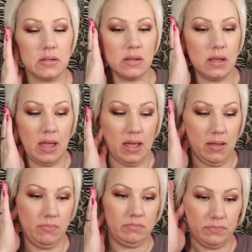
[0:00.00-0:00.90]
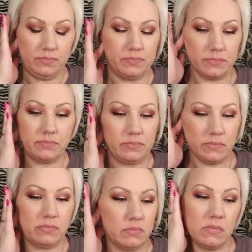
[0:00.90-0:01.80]
As
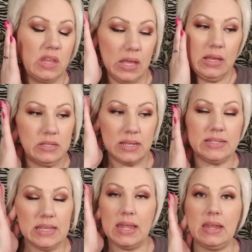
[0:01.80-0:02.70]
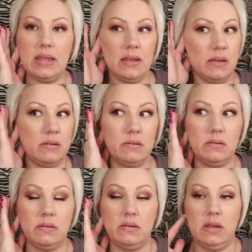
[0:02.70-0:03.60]
I said
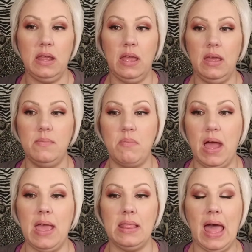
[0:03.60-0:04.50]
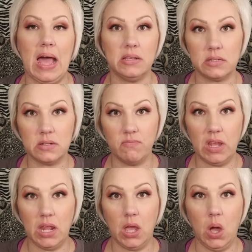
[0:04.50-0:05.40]
in my last
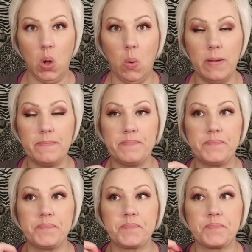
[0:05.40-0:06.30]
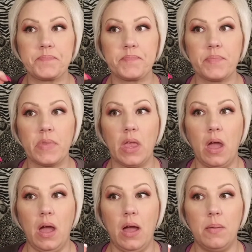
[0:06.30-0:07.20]
video
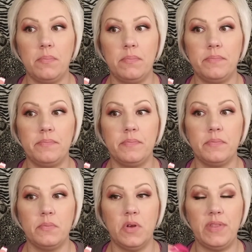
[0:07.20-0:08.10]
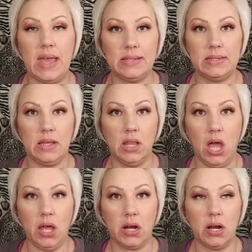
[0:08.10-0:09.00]
of the Estee
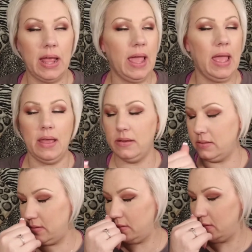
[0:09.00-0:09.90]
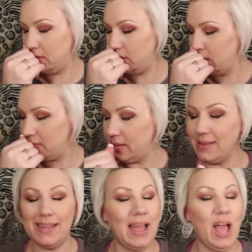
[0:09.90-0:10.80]
Lauder, and
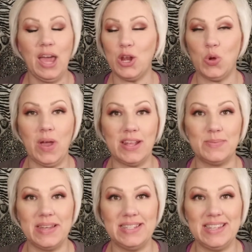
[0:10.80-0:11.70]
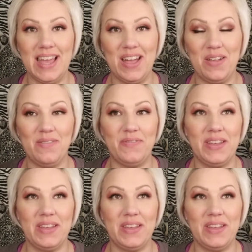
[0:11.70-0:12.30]
I gotta correct myself.